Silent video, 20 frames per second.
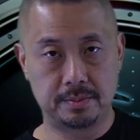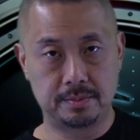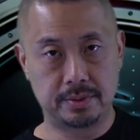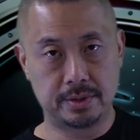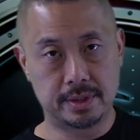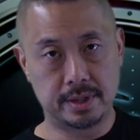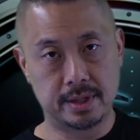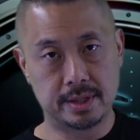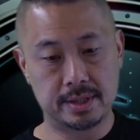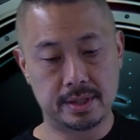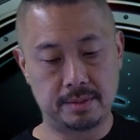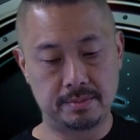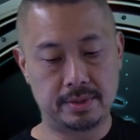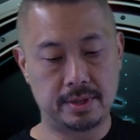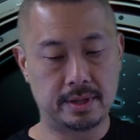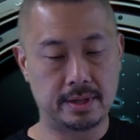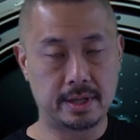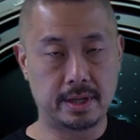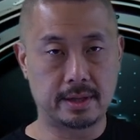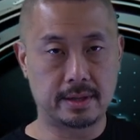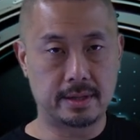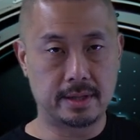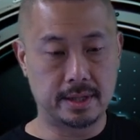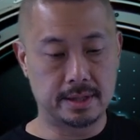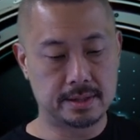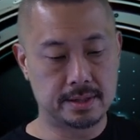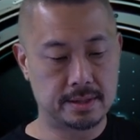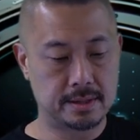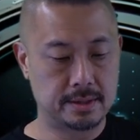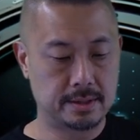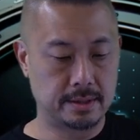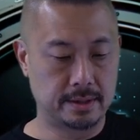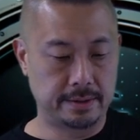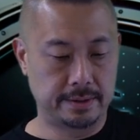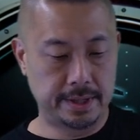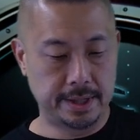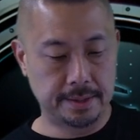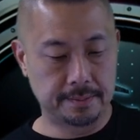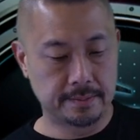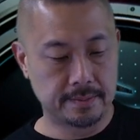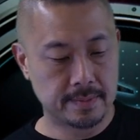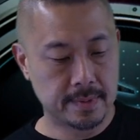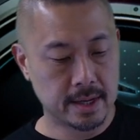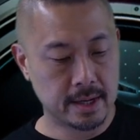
put on something like this, all right?